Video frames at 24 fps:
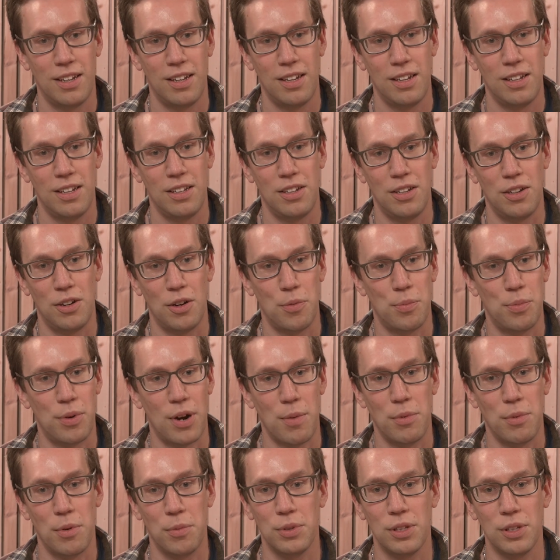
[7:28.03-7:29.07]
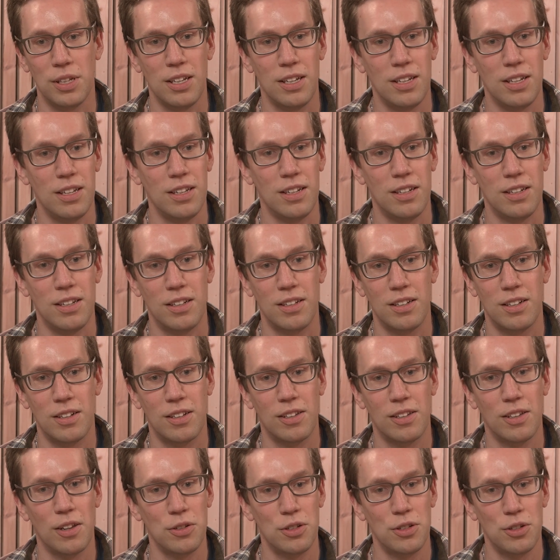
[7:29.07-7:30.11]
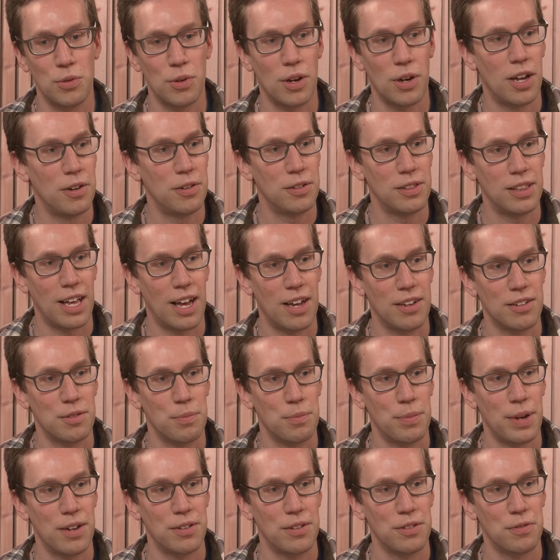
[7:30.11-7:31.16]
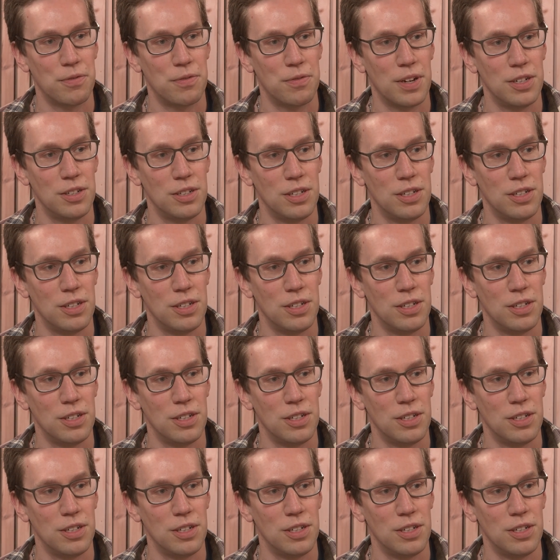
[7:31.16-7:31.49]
you know, probably close to 100,000 pounds of fudge a